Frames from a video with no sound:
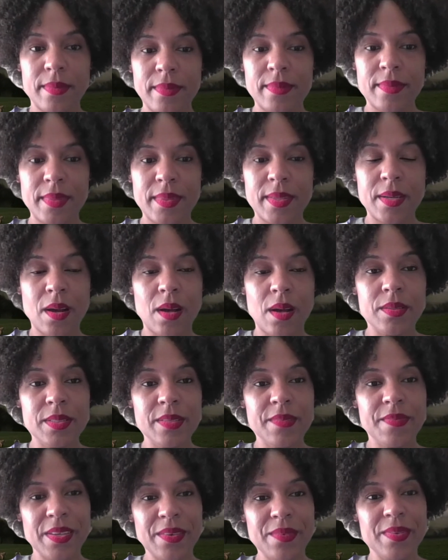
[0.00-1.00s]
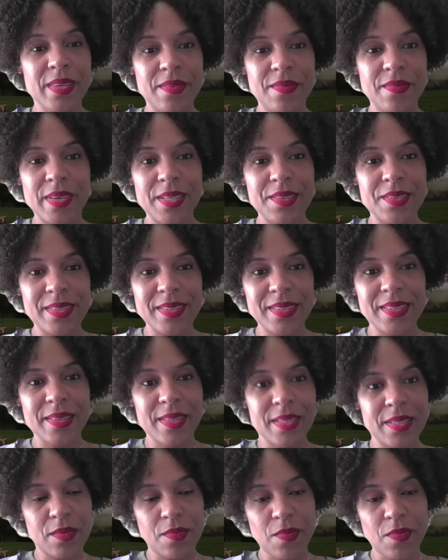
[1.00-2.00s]
The Daughters of Union Veterans of
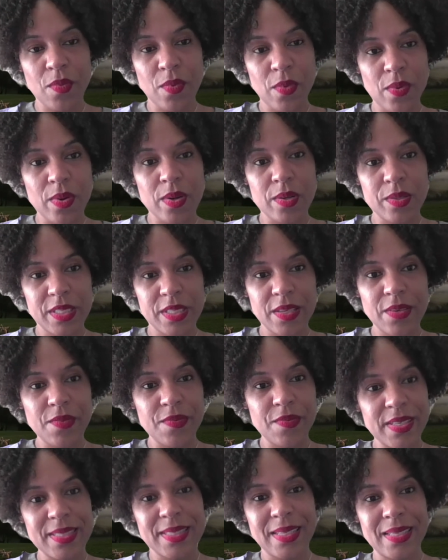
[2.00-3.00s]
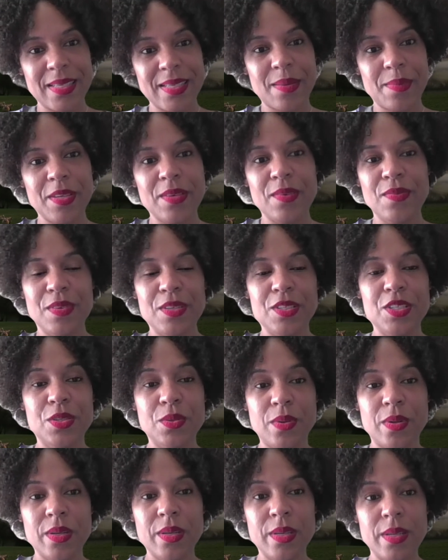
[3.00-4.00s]
the Civil War, DUVCW for
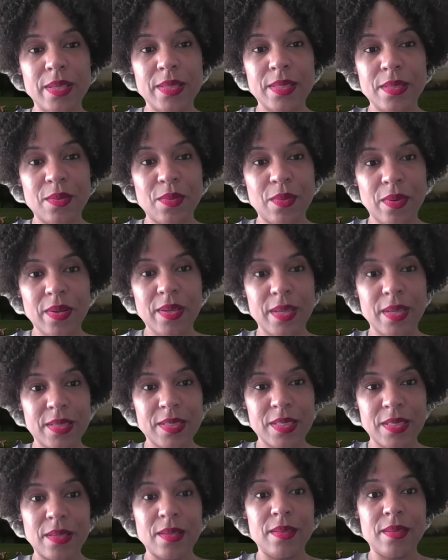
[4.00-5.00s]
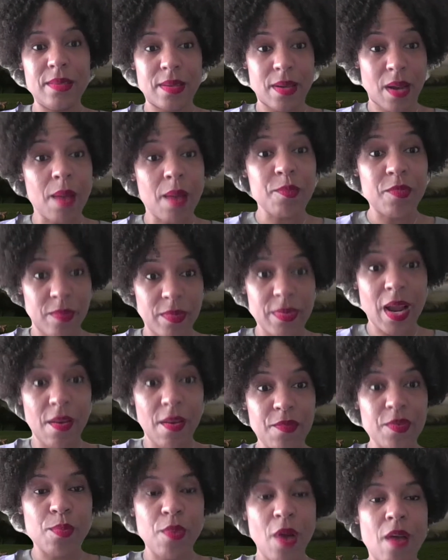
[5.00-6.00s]
short, is an
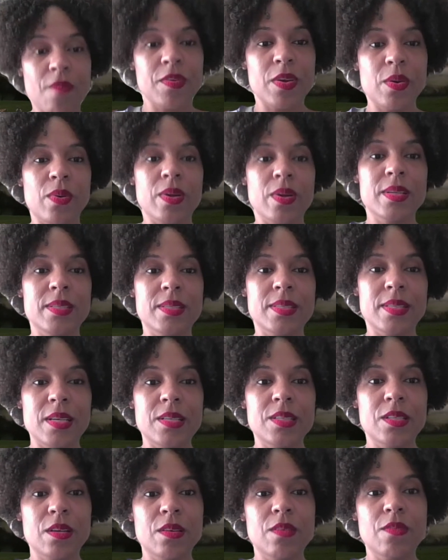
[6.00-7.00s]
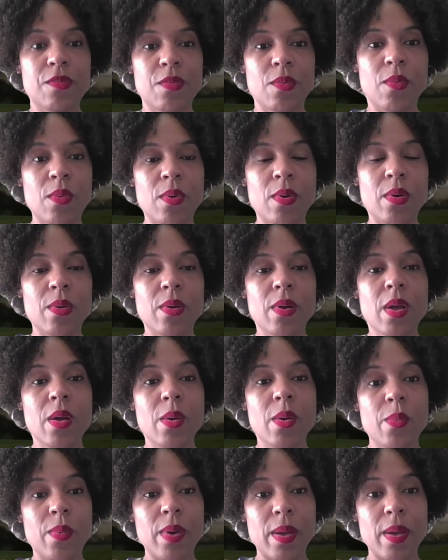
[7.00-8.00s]
not-for-profit organization for
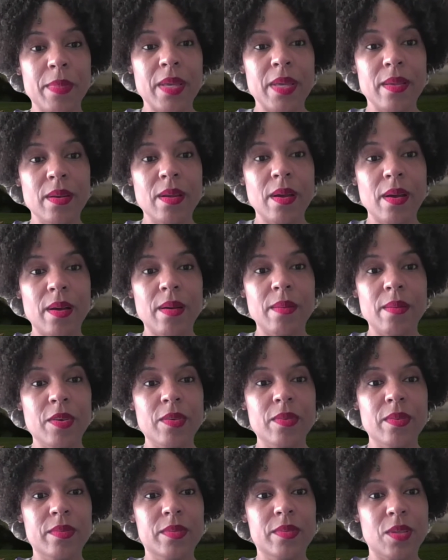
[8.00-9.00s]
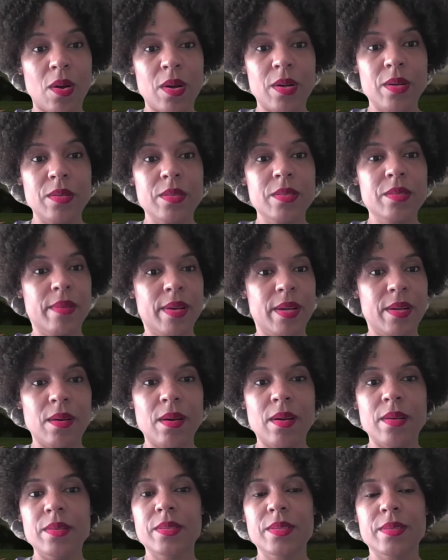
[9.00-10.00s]
women, daughters,
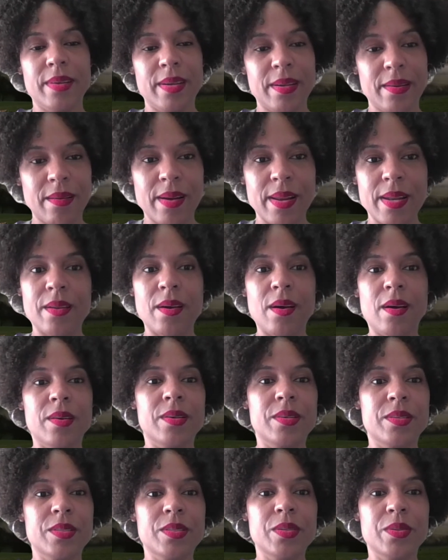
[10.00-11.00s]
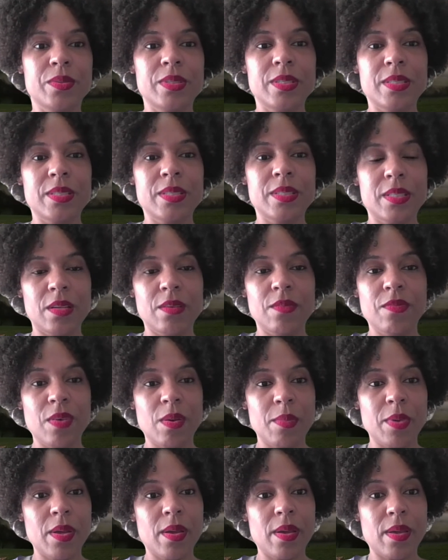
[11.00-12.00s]
granddaughters, great-granddaughters who descend
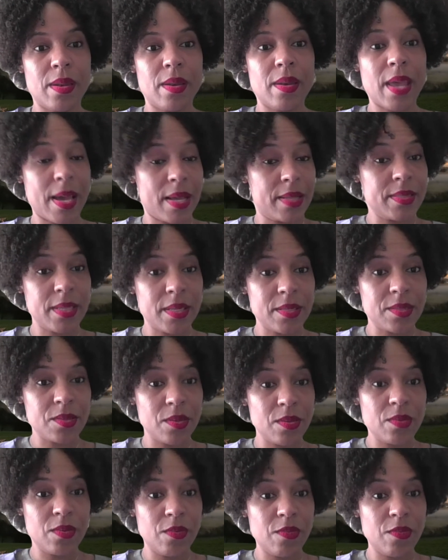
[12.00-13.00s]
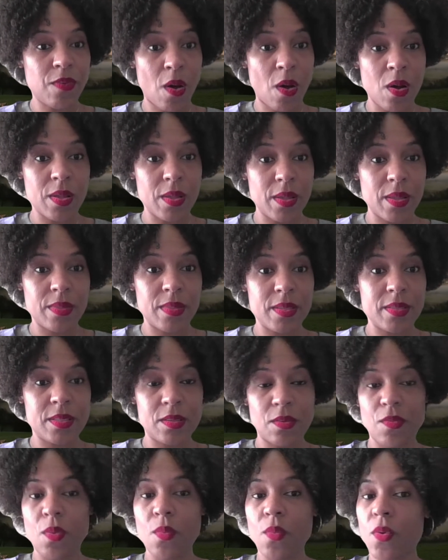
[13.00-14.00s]
from an ancestor who fought in the
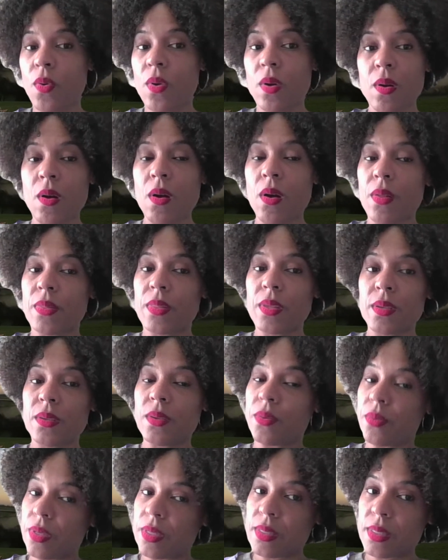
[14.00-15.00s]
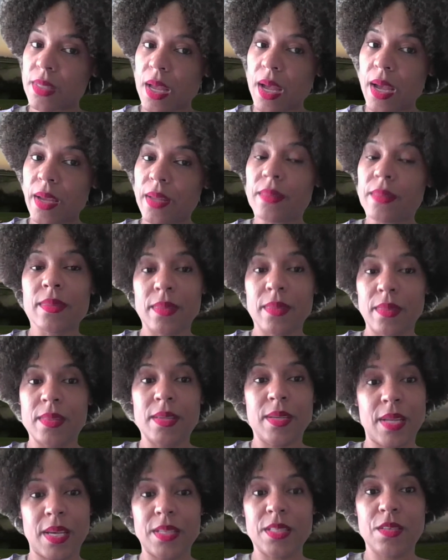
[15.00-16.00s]
Civil War on the Union side. And the
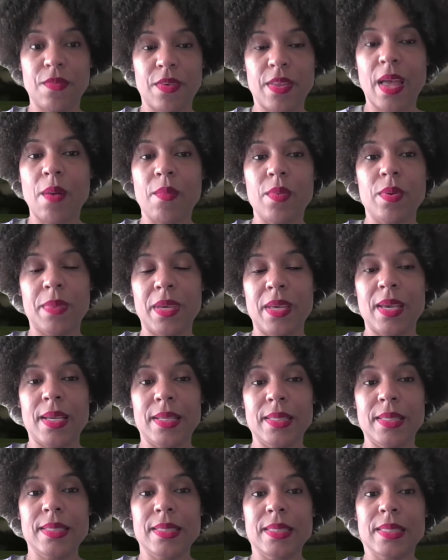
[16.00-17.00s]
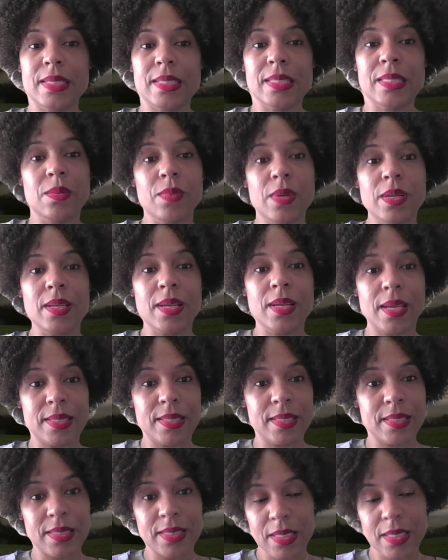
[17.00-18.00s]
dates for that would be 1861 to
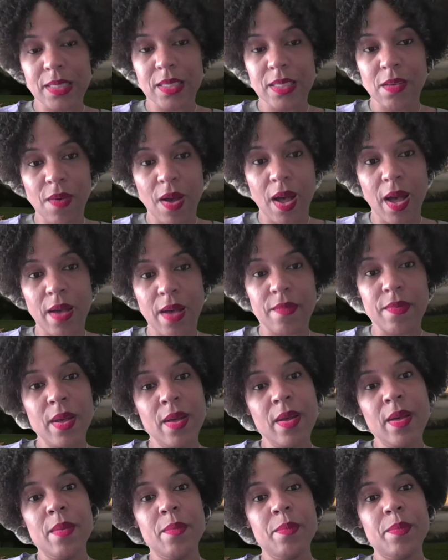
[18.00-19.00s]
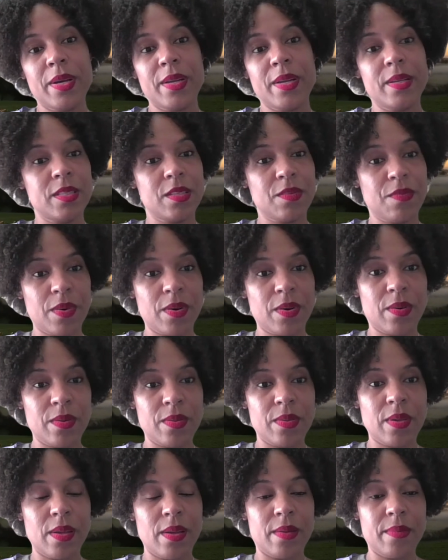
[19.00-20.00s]
1865, but it's for
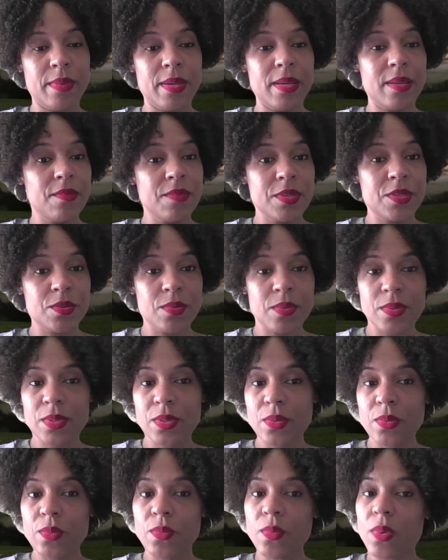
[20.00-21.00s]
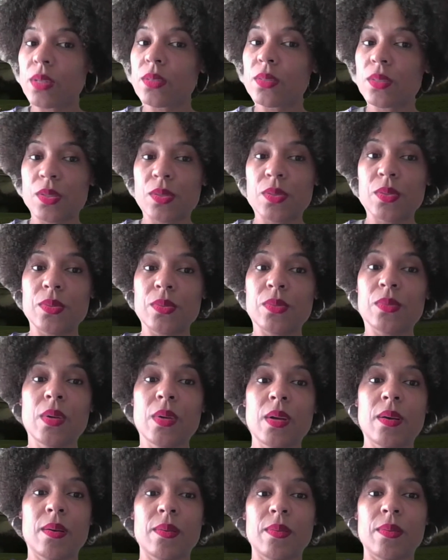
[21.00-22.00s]
individuals who want to
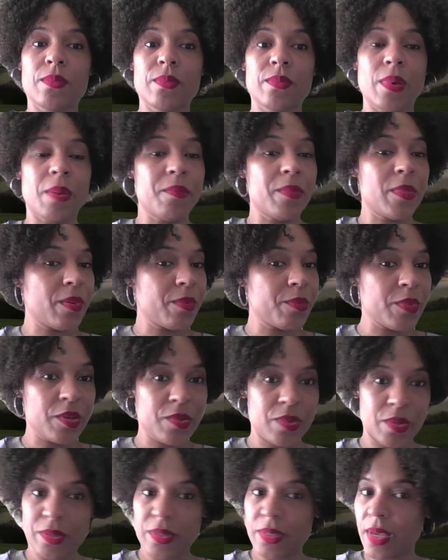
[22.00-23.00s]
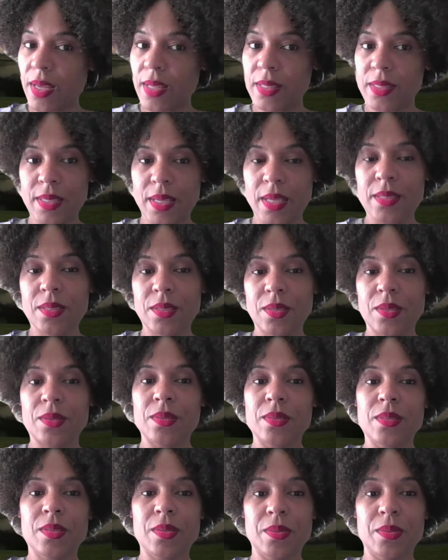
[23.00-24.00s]
remember those
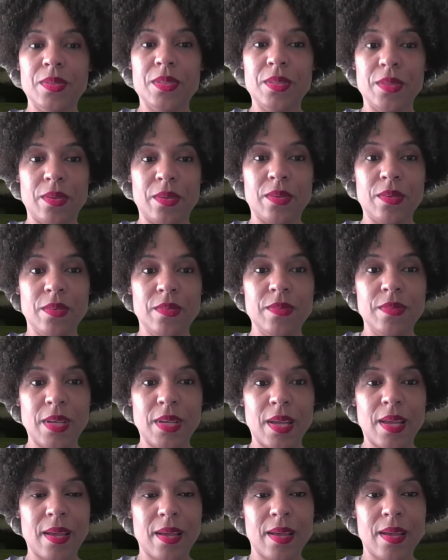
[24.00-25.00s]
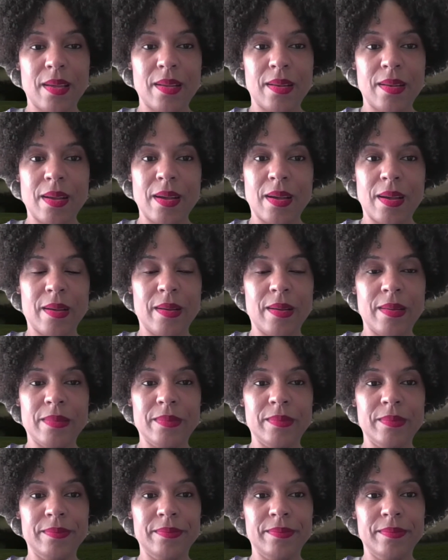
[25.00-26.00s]
ancestors who served and
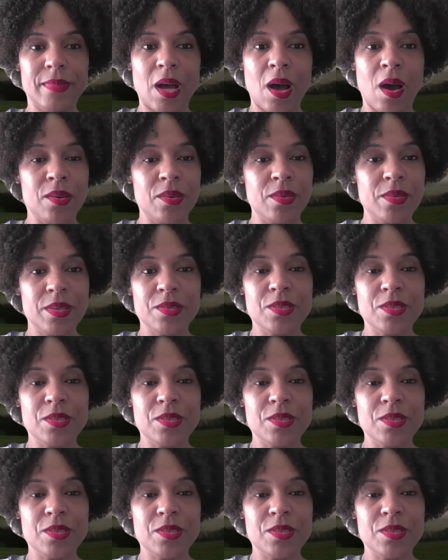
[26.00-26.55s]
honor their